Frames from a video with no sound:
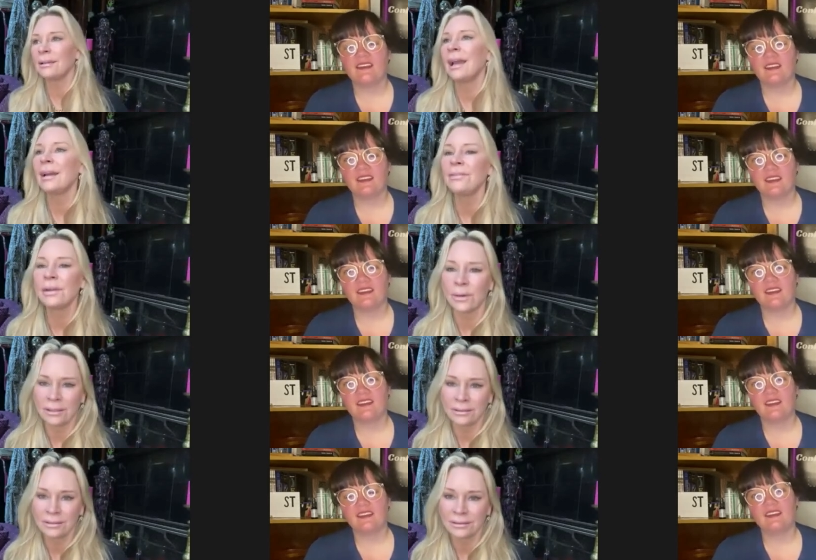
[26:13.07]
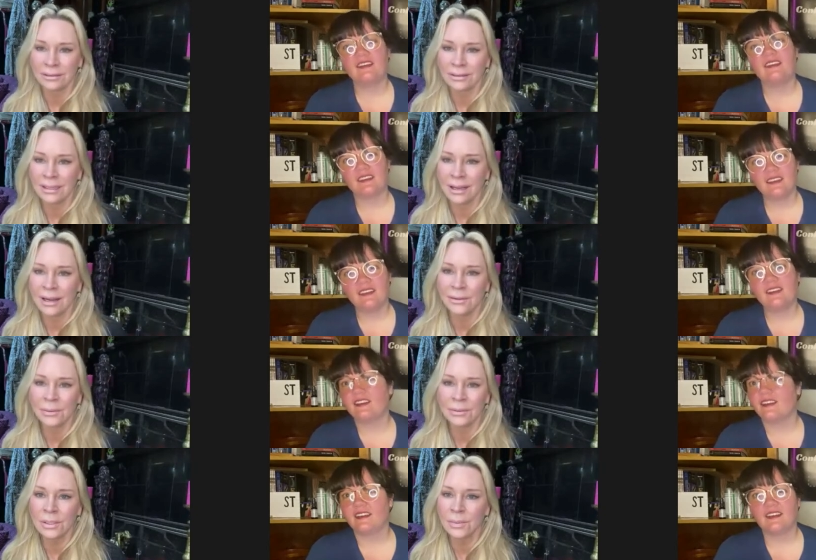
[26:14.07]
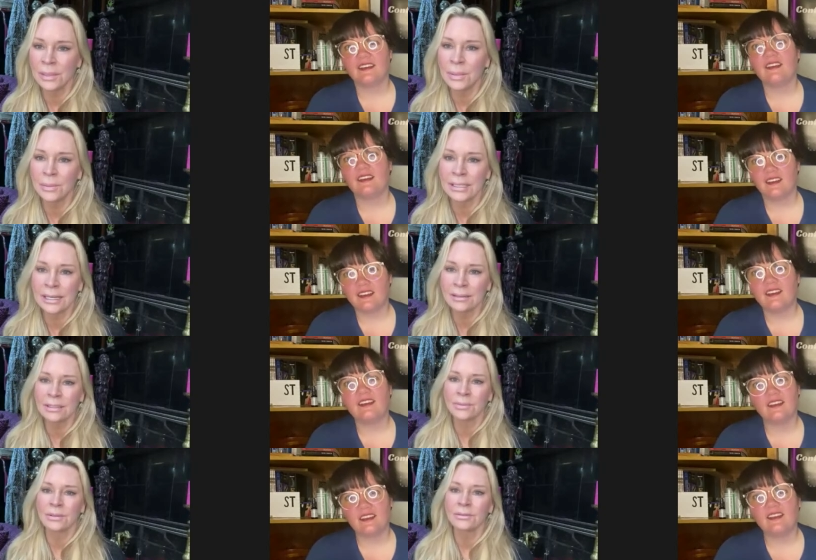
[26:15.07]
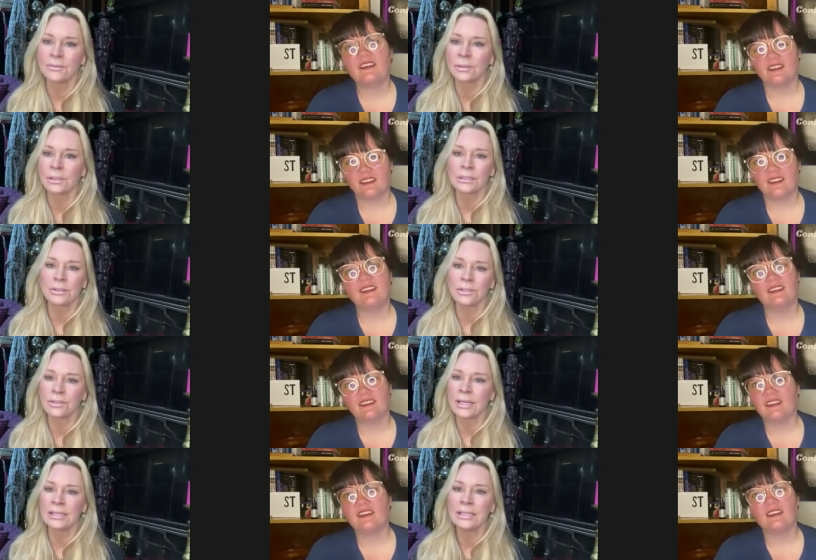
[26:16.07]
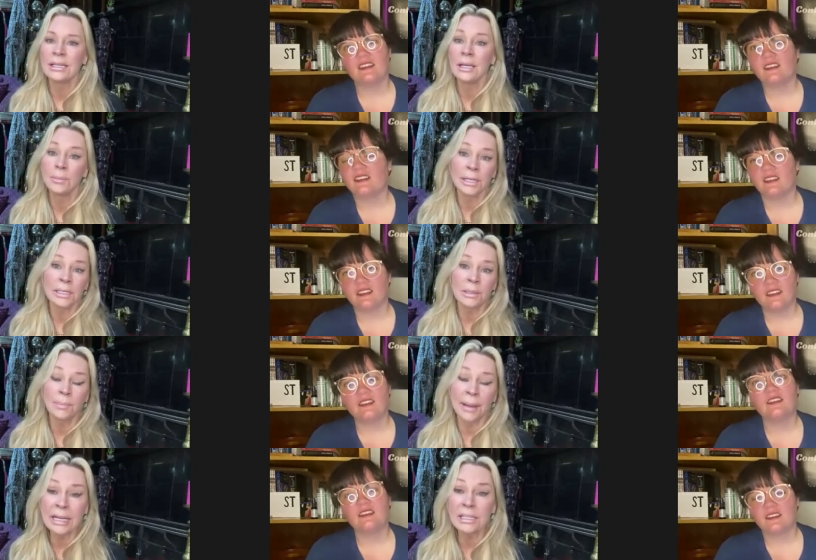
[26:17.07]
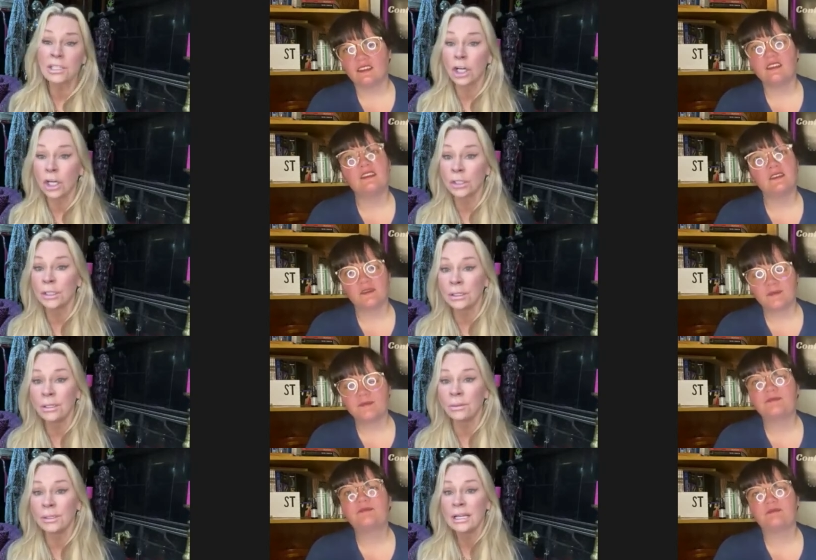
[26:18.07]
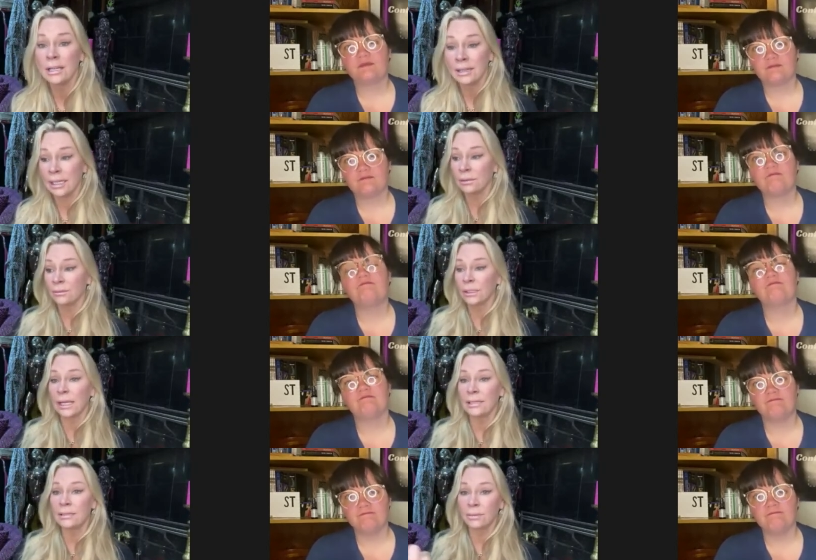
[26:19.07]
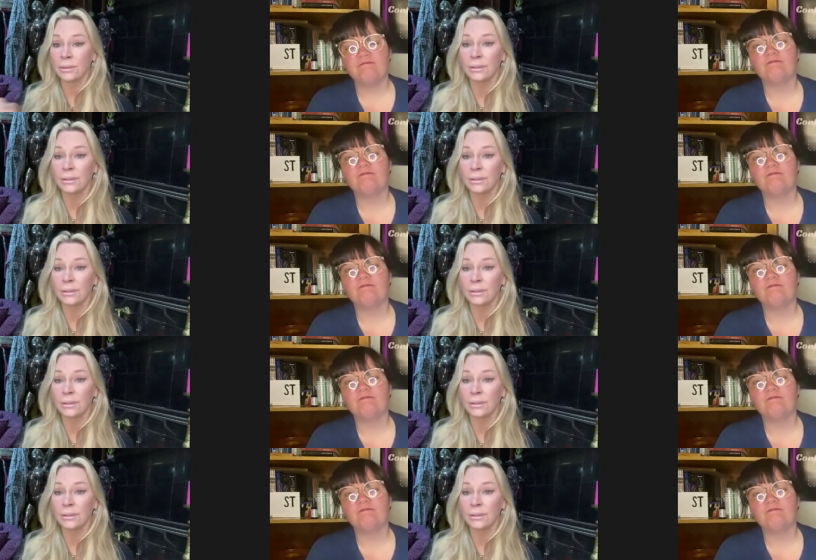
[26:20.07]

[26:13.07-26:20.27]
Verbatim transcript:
Speaker 1: everywhere. You know, so many people's houses were in foreclosure then, because the banks called the loan. They don't realize